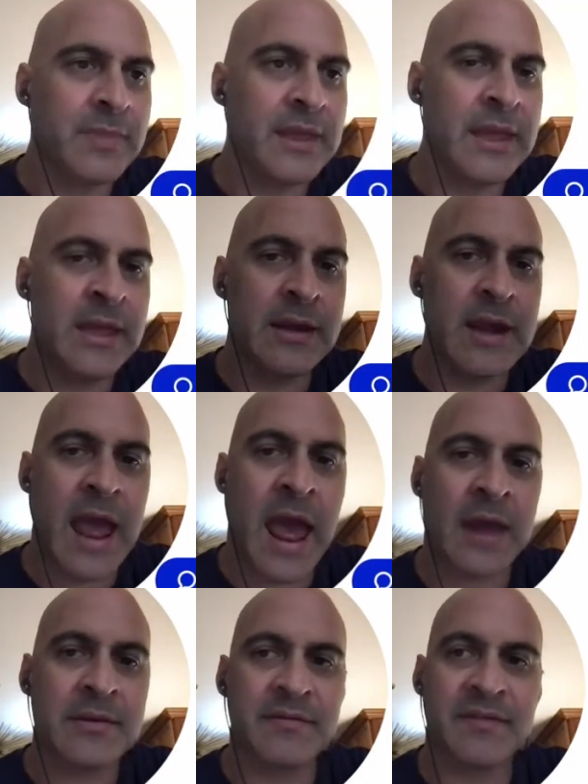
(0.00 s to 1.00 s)
in
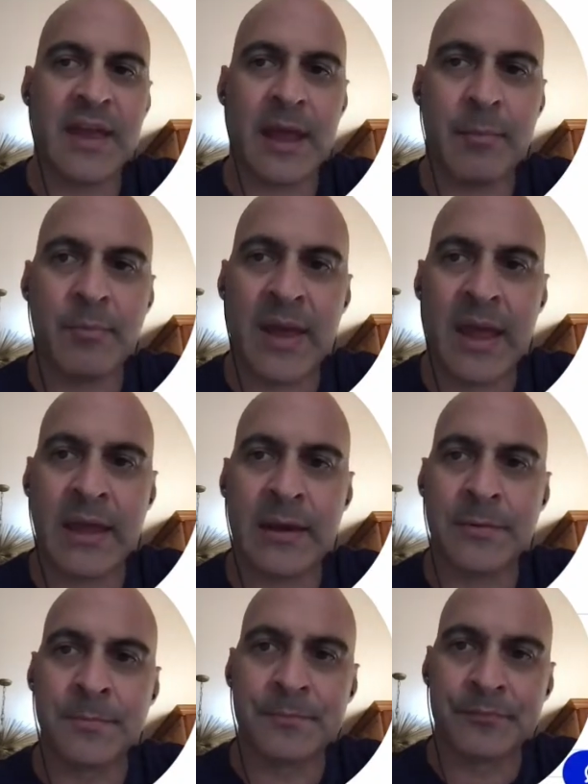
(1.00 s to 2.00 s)
ActiveCampaign.
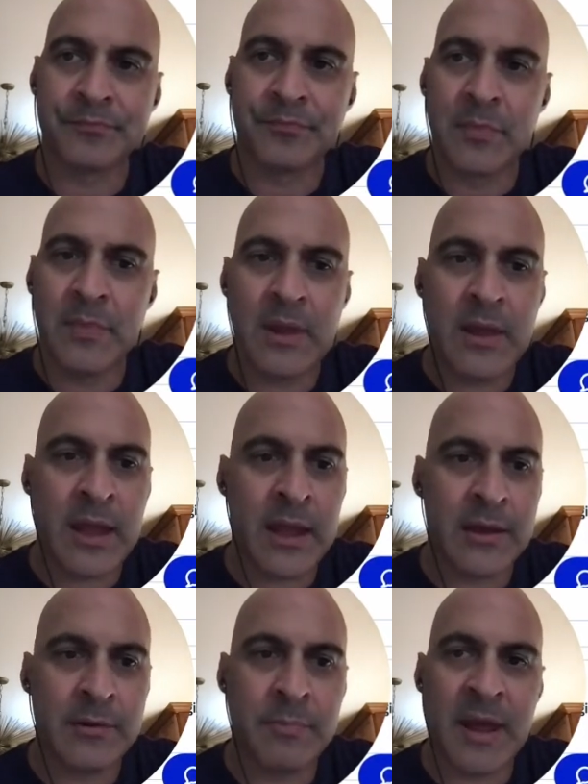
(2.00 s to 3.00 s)

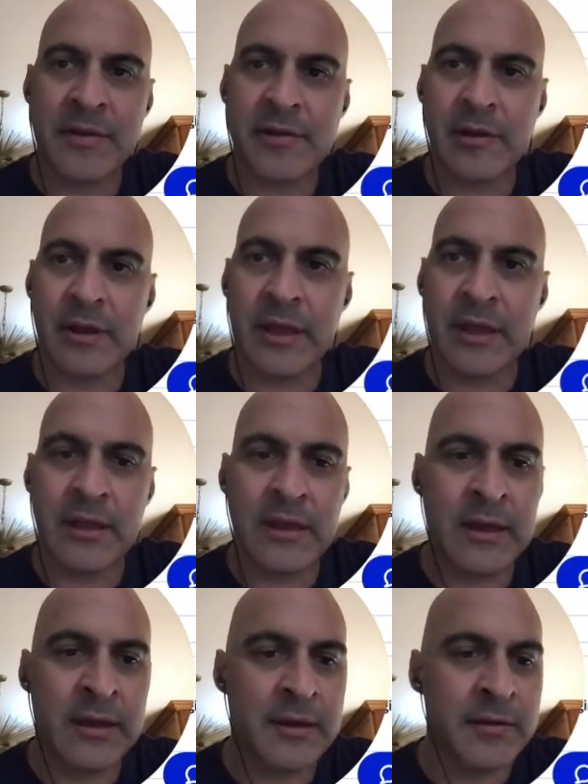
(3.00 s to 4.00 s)
And basically
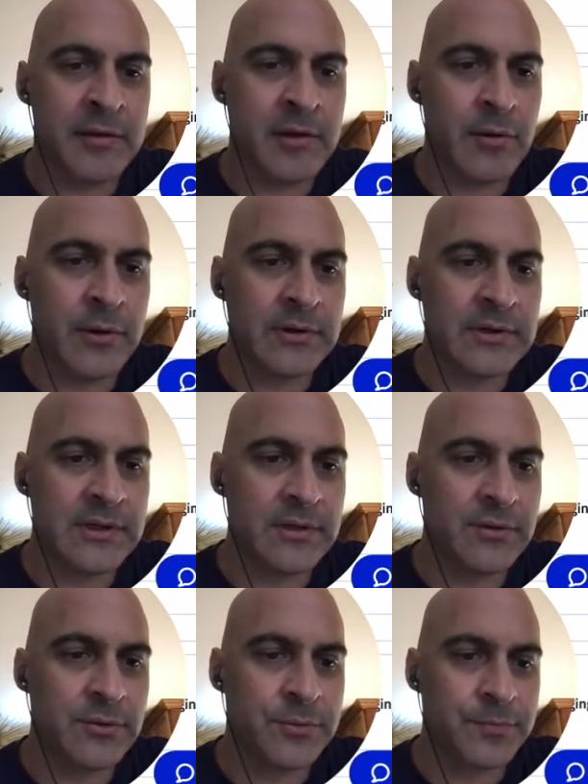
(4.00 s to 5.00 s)
it is going
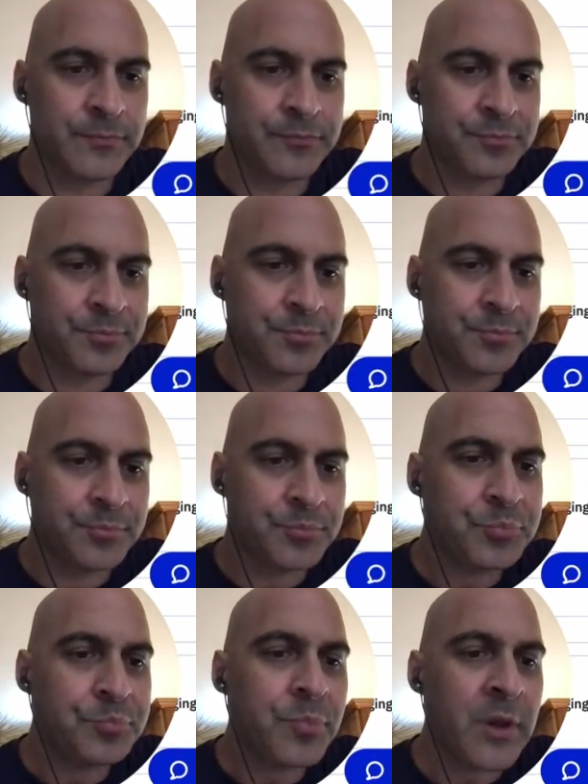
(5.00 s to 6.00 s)
to
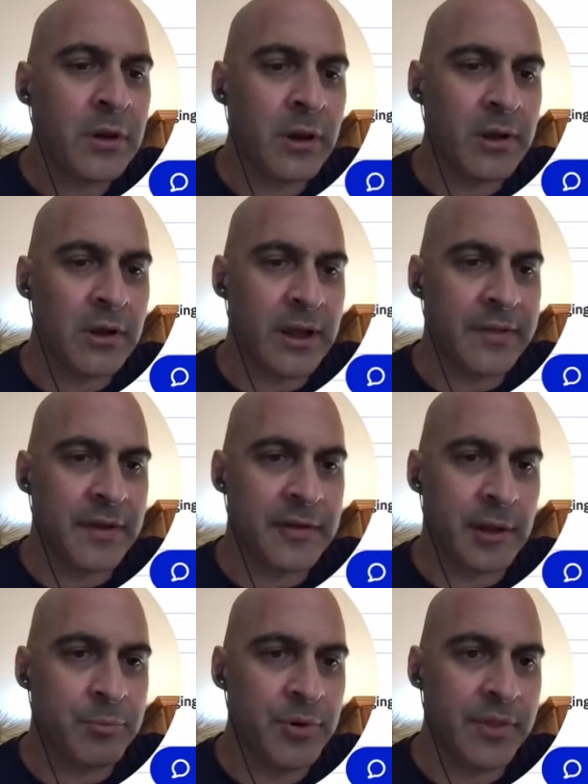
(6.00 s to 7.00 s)
look like this.
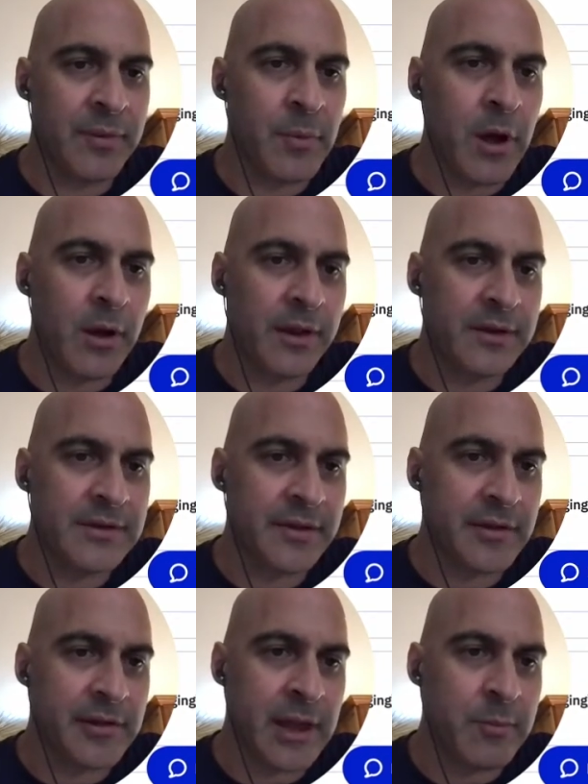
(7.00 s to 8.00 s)
I put them all into the
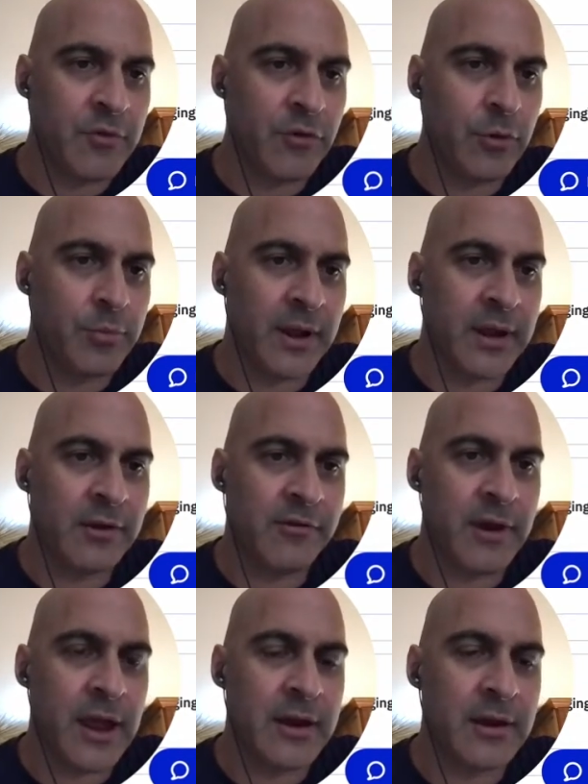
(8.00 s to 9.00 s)
same group. I
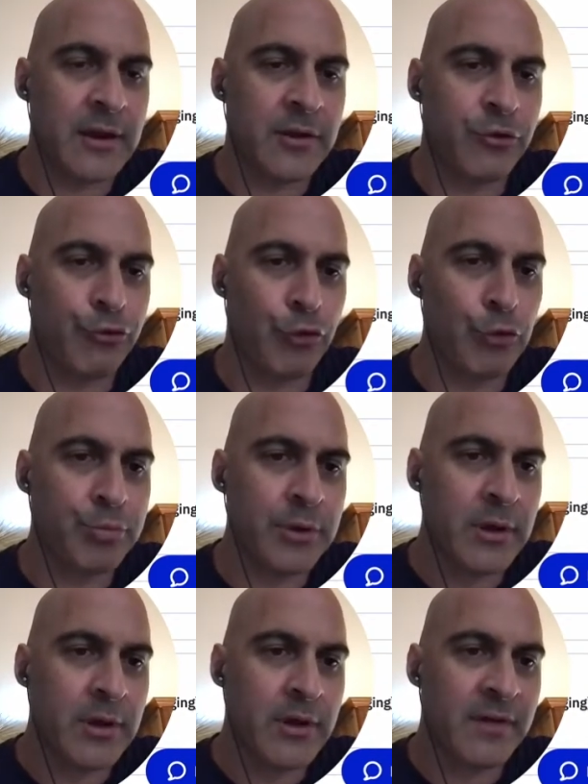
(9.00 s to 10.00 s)
created a group
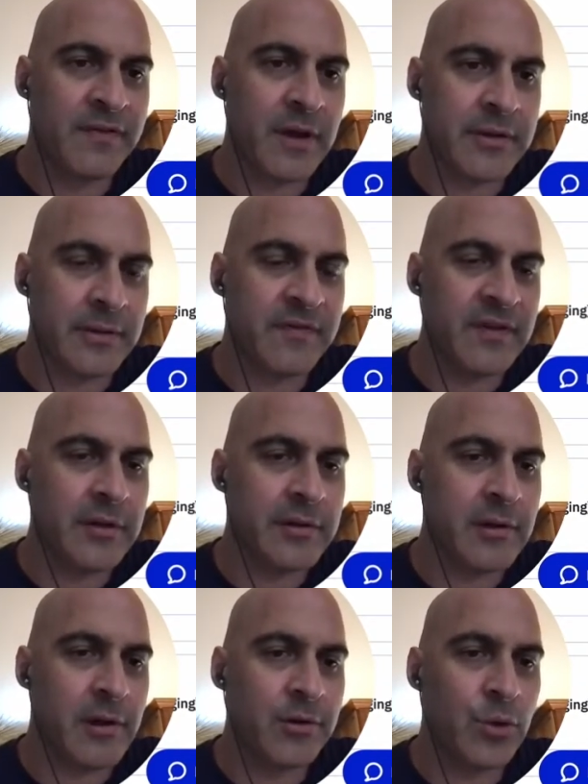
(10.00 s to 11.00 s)
of custom fields
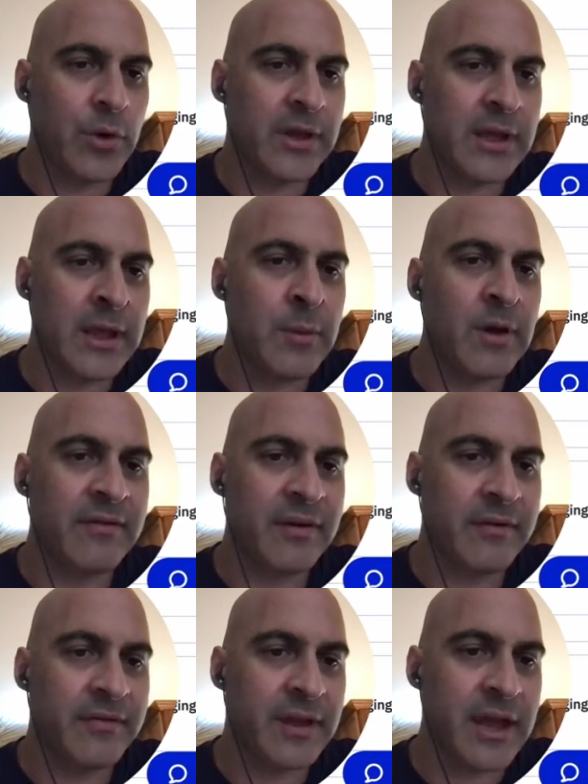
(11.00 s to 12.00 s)
called Quick Email
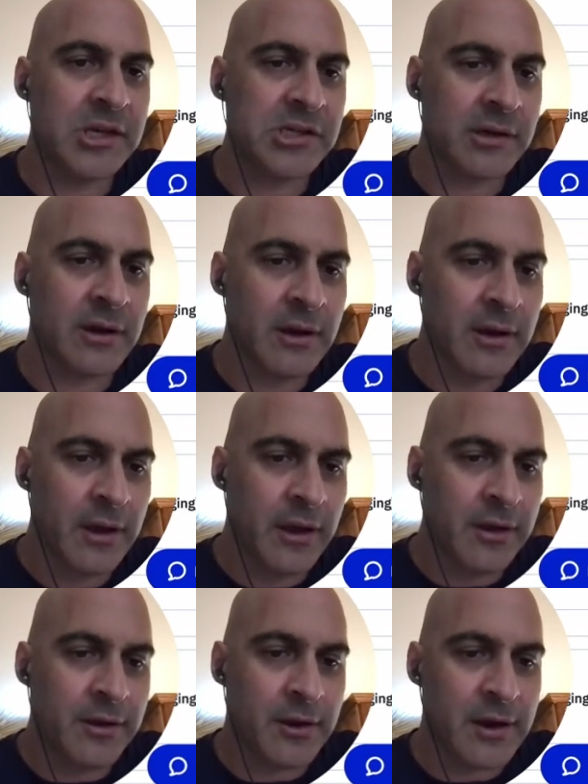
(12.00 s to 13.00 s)
Verification.
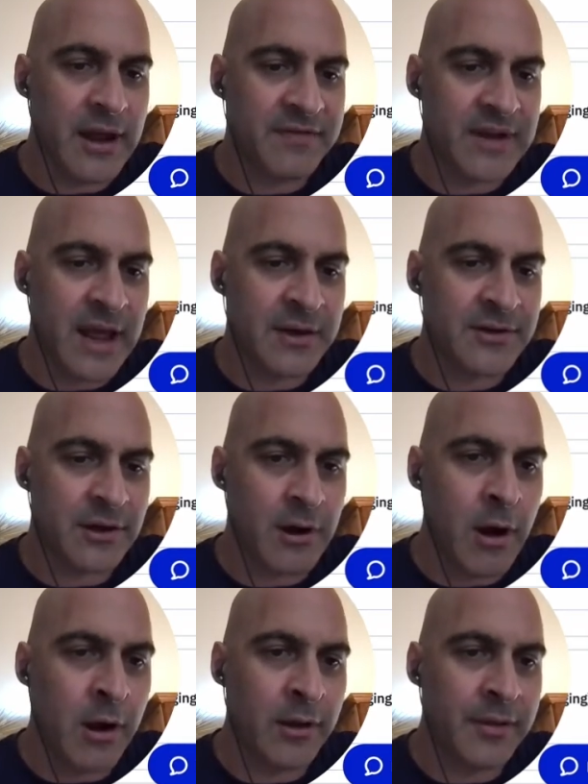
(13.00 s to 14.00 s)
You're going to have to enter
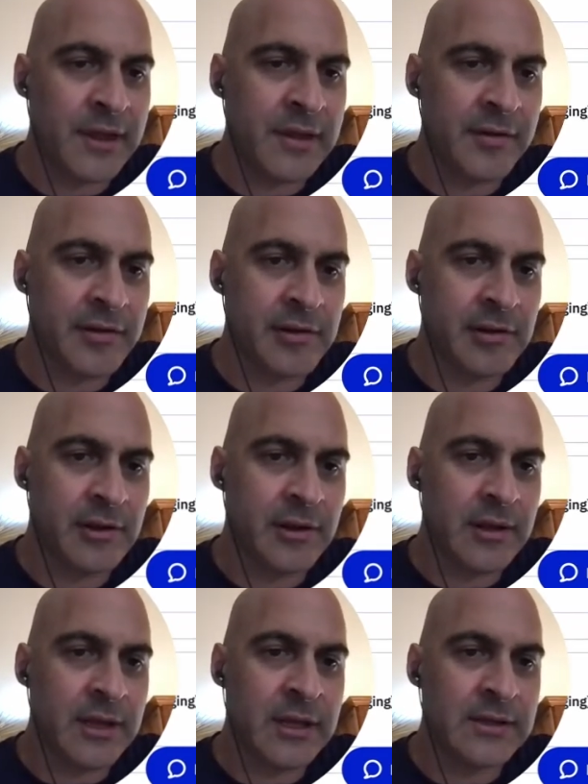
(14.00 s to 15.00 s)
all of these
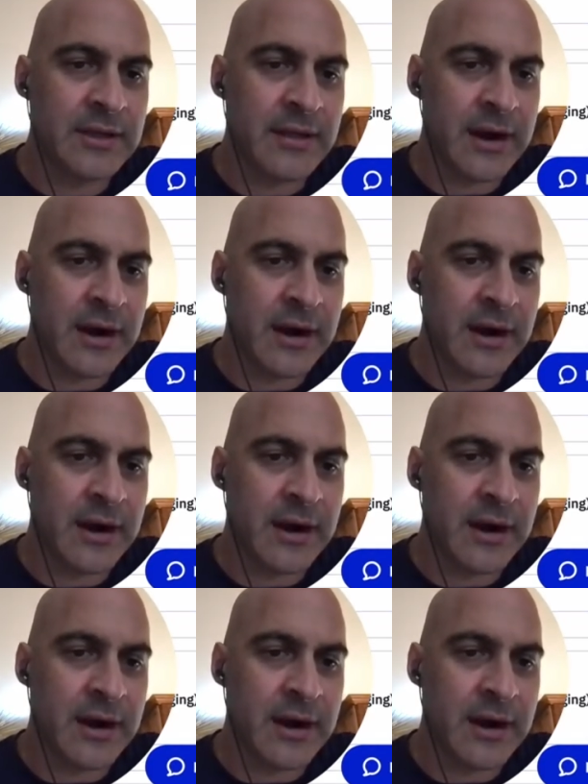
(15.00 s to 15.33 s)
into